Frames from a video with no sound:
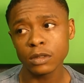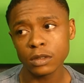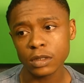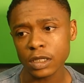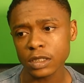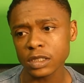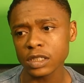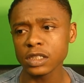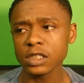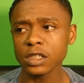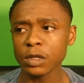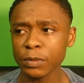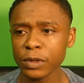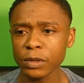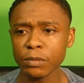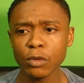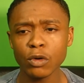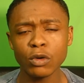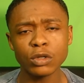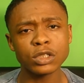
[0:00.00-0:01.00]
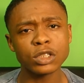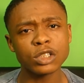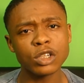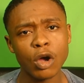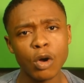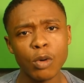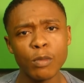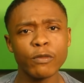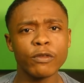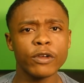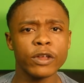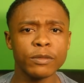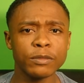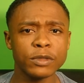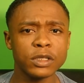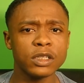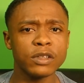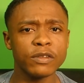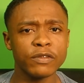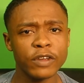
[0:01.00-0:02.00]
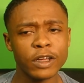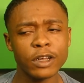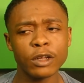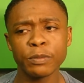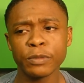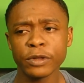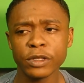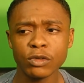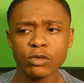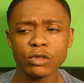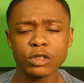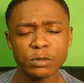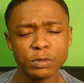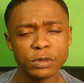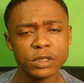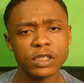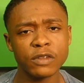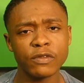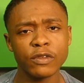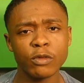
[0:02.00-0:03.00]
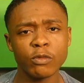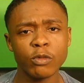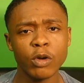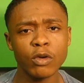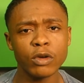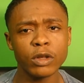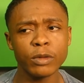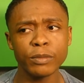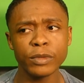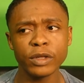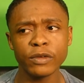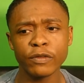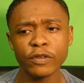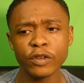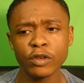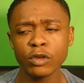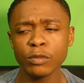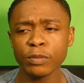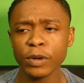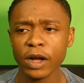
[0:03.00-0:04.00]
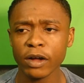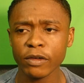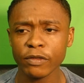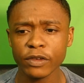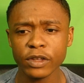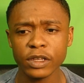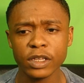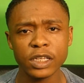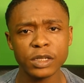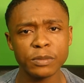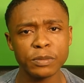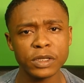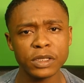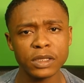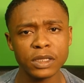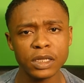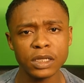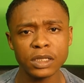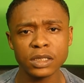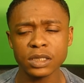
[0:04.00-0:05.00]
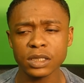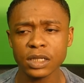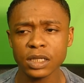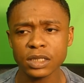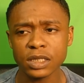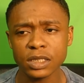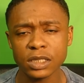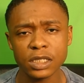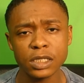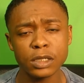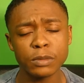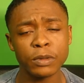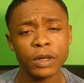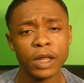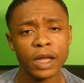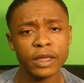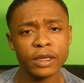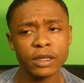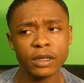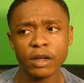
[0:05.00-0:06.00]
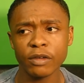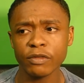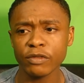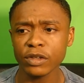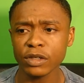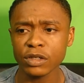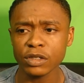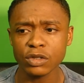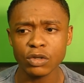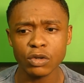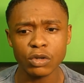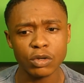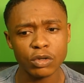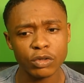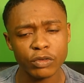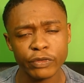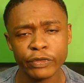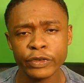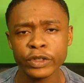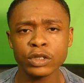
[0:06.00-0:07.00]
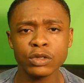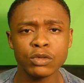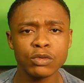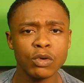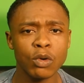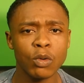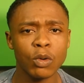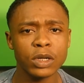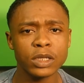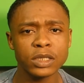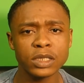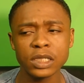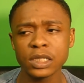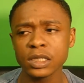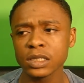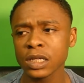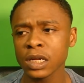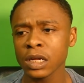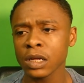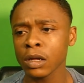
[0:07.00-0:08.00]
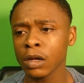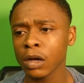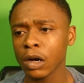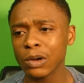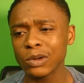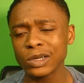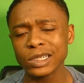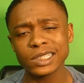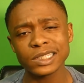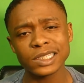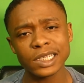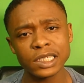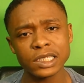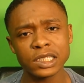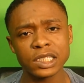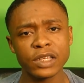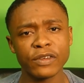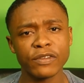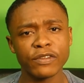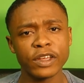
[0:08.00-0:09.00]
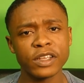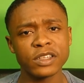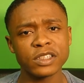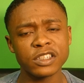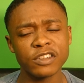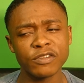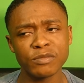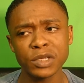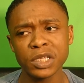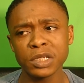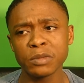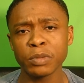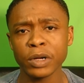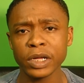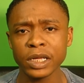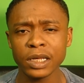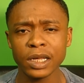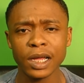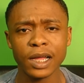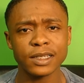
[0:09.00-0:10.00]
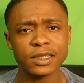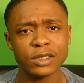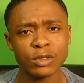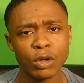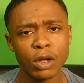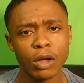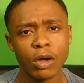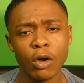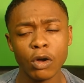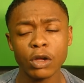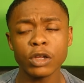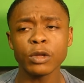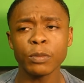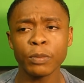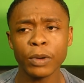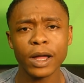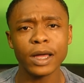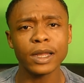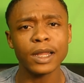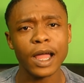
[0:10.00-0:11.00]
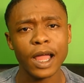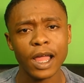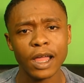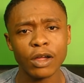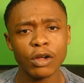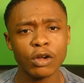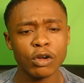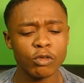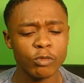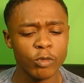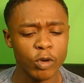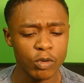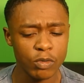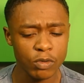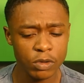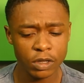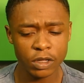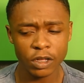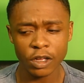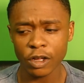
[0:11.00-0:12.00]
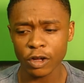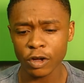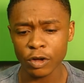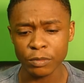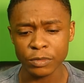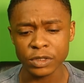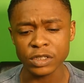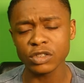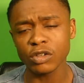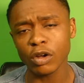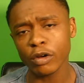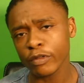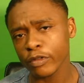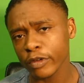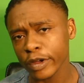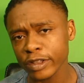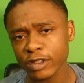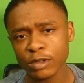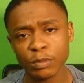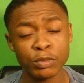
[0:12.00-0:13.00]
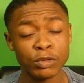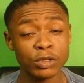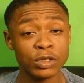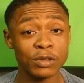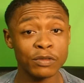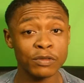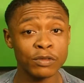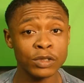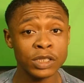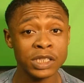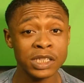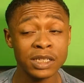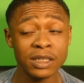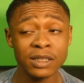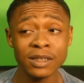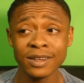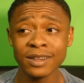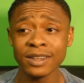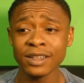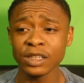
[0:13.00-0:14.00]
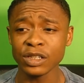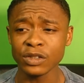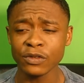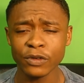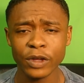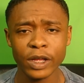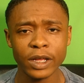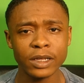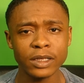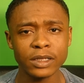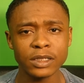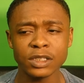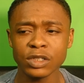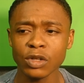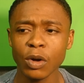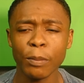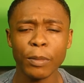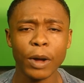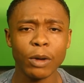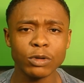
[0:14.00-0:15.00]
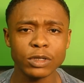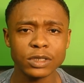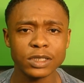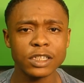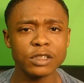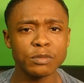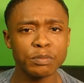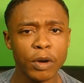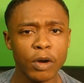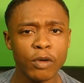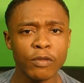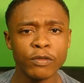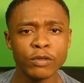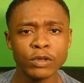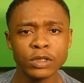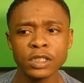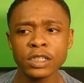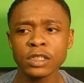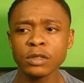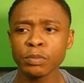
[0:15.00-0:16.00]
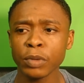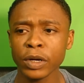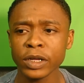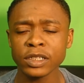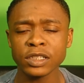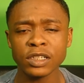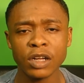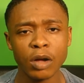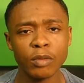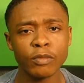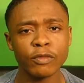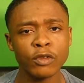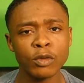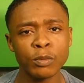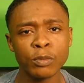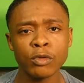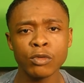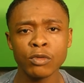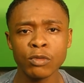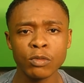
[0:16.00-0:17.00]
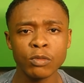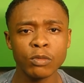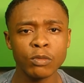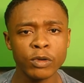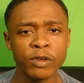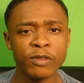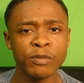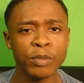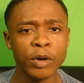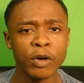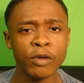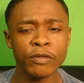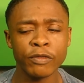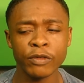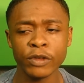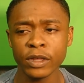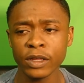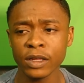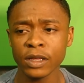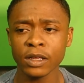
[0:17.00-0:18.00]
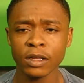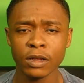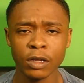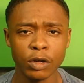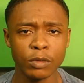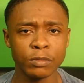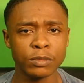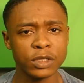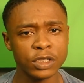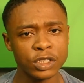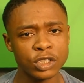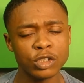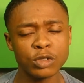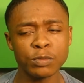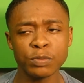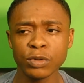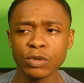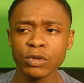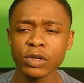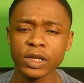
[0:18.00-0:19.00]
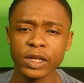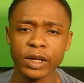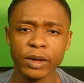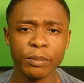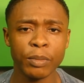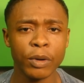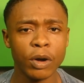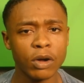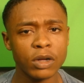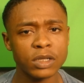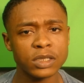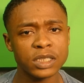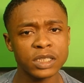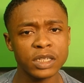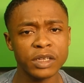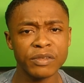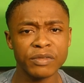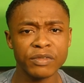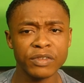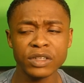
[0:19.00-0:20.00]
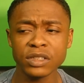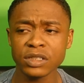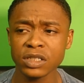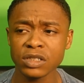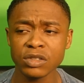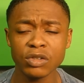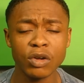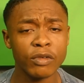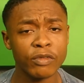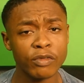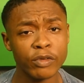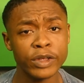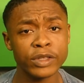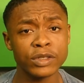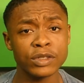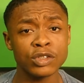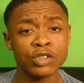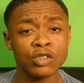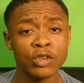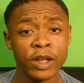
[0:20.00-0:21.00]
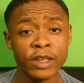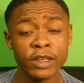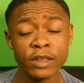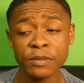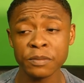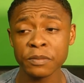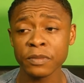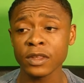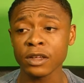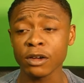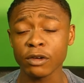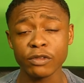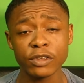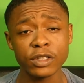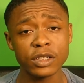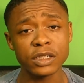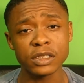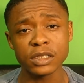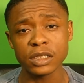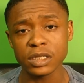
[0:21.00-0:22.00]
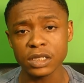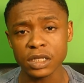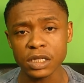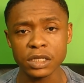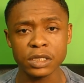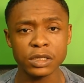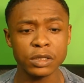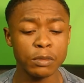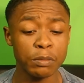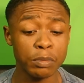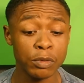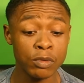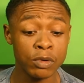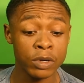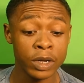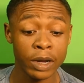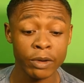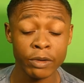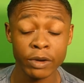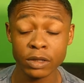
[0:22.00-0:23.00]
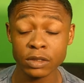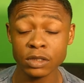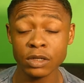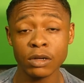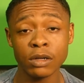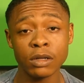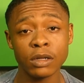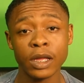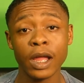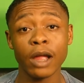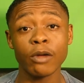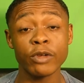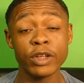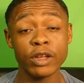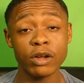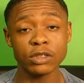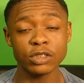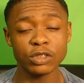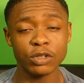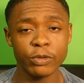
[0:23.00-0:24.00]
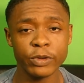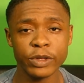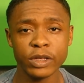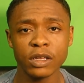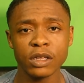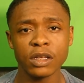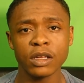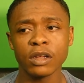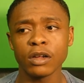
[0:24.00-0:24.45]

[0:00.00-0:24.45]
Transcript: There needs to be more scope for him to develop into a specific role in midfield, but I think he'd be decent as a deep lying. I think he's got good physical qualities. I wouldn't say he's a defensive mid, but he likes to occupy that anchor role. He's not afraid to put a foot in. I wouldn't say he's both footed, but he's comfortable with both feet, distributing it and passing it and things. He's not afraid to try it. I think he's a decent ball carrier. I